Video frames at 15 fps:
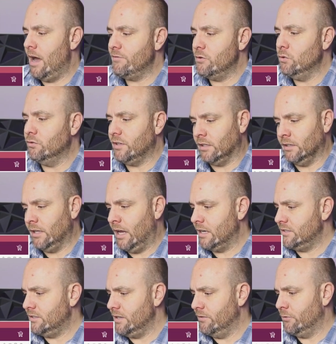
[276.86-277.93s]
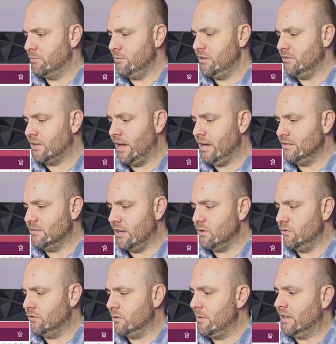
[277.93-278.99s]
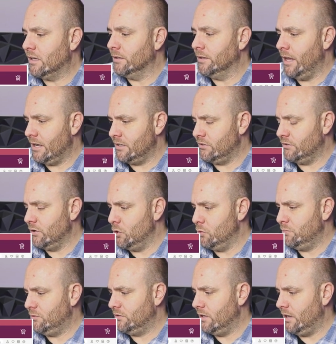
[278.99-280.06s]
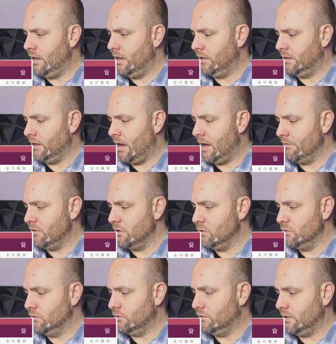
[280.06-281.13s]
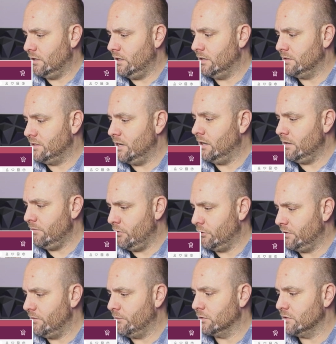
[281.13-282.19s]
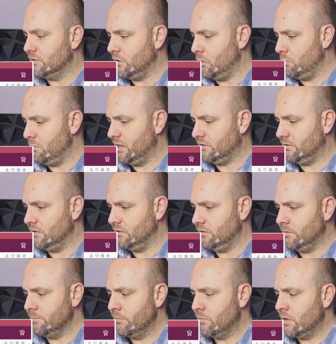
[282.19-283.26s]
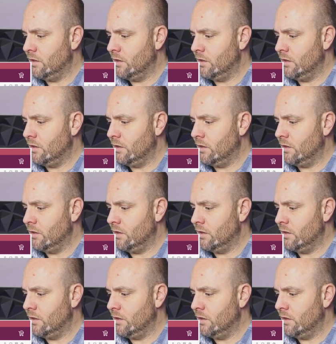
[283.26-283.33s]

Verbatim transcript: I've used a lot of stuff from these guys. I used to make a lot of soaps and I've used a ton of their different soap mixes.